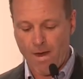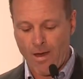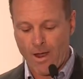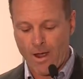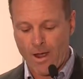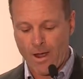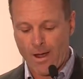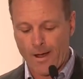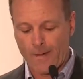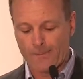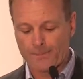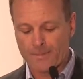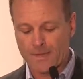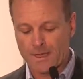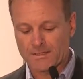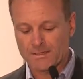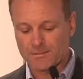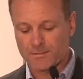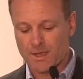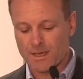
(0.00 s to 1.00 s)
Um,
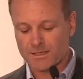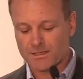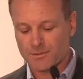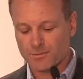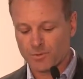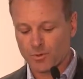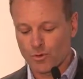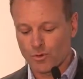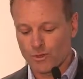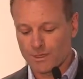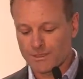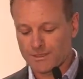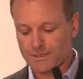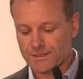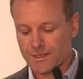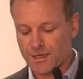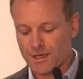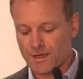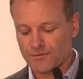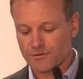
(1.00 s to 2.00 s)
it's about supporting
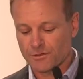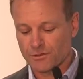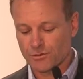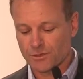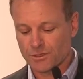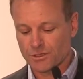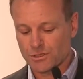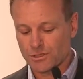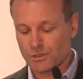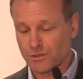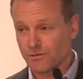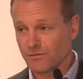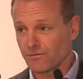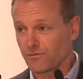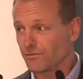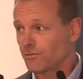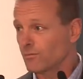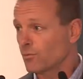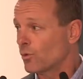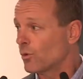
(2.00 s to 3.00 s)
staff to
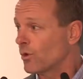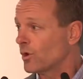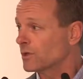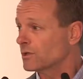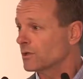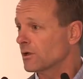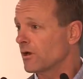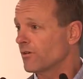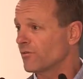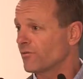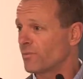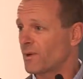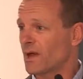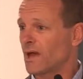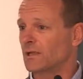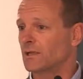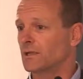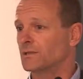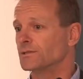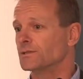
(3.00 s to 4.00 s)
achieve work life
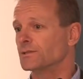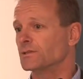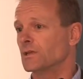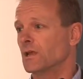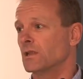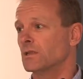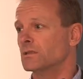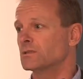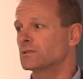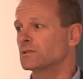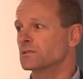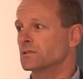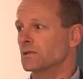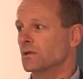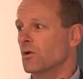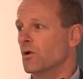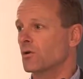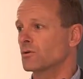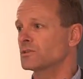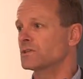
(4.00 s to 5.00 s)
balance, and this is the
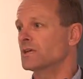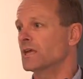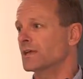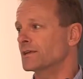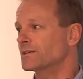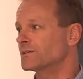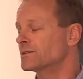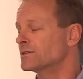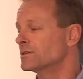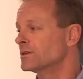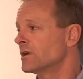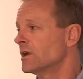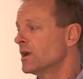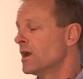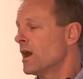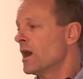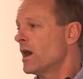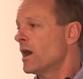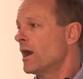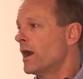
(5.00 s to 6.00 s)
context
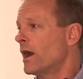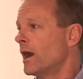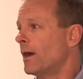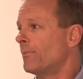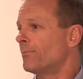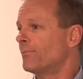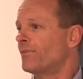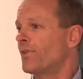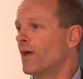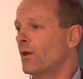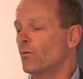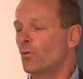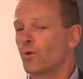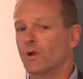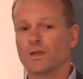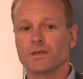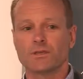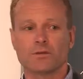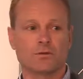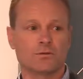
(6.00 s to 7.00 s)
um, that
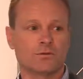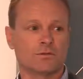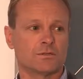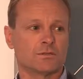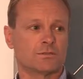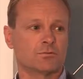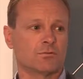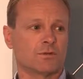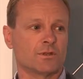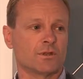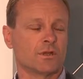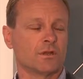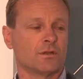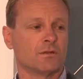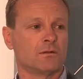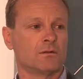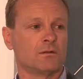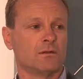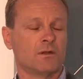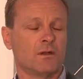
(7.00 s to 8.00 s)
we use
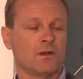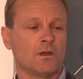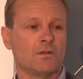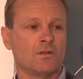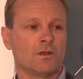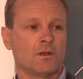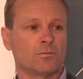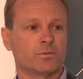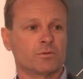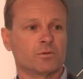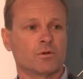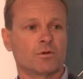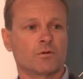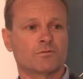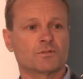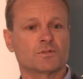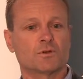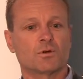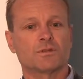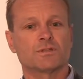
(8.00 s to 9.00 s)
within the Employer of
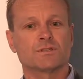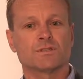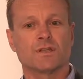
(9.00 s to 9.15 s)
Choice